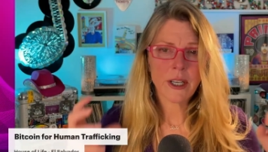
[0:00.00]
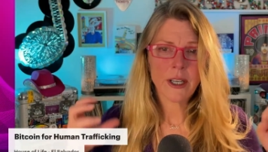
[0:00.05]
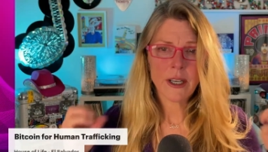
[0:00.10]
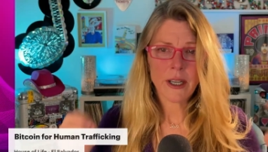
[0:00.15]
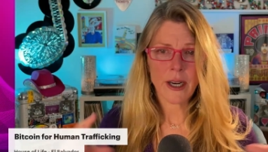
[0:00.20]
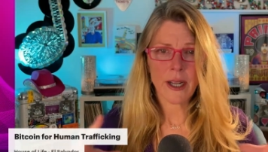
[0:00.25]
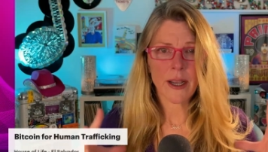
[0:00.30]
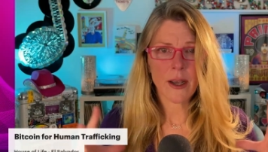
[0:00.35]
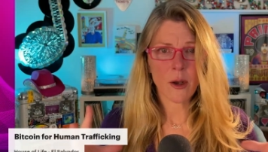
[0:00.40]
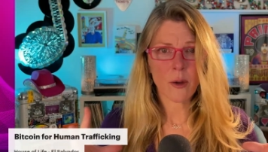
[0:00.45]

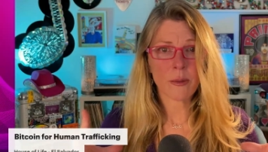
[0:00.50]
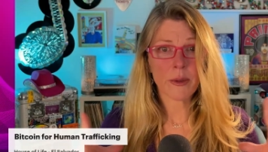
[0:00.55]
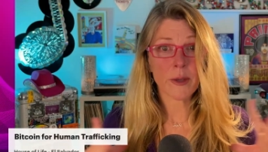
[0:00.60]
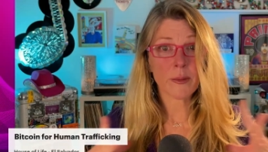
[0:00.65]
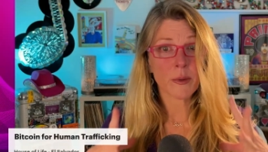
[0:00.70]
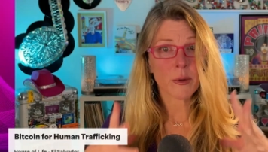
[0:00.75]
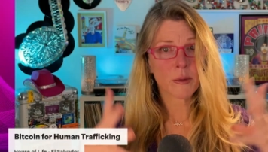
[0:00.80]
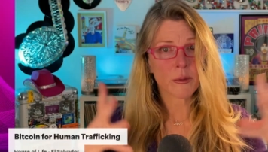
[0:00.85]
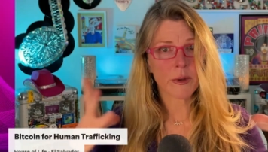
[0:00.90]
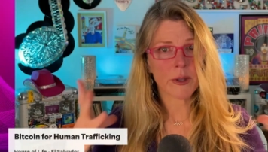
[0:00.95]
And I help
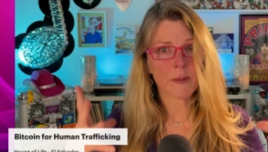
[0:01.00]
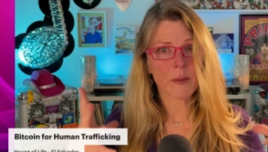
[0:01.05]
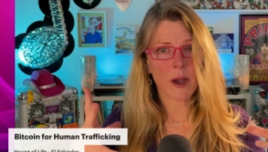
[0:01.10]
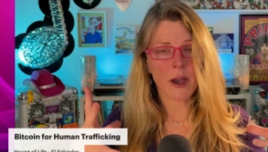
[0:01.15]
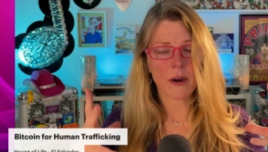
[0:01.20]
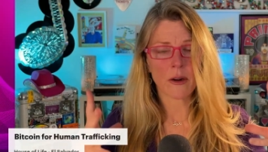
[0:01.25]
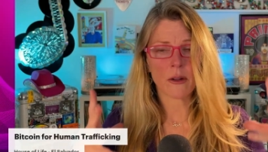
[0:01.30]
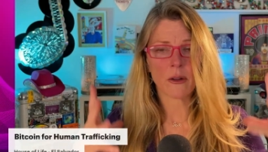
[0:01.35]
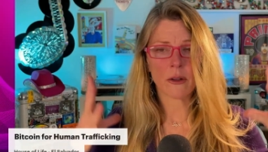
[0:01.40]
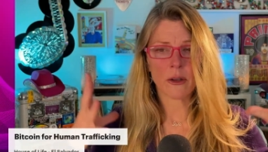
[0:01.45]
people
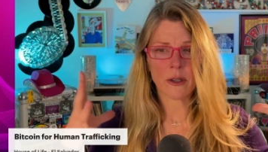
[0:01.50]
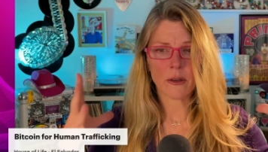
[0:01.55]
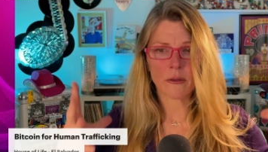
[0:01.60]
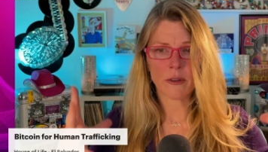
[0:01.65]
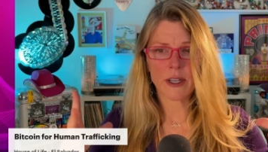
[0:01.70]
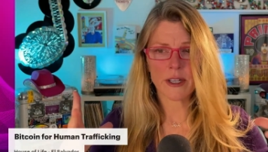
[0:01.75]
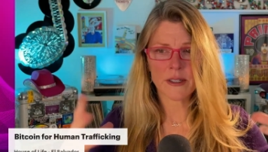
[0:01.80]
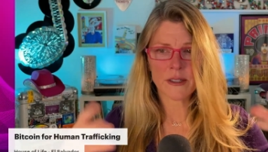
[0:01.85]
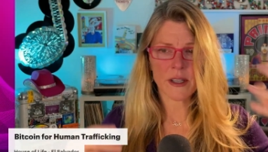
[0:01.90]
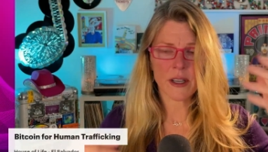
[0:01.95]
remodel and
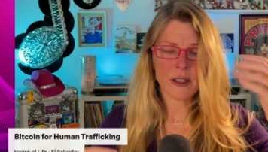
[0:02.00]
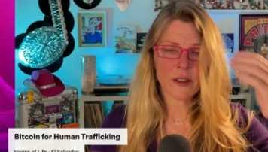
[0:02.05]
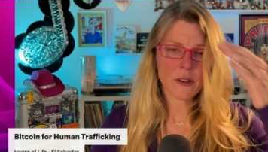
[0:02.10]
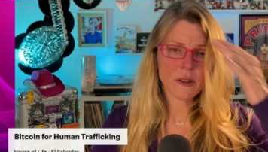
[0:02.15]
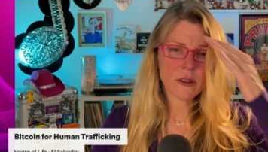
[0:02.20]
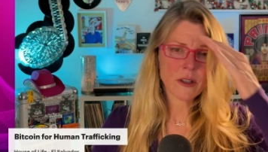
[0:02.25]
redesign their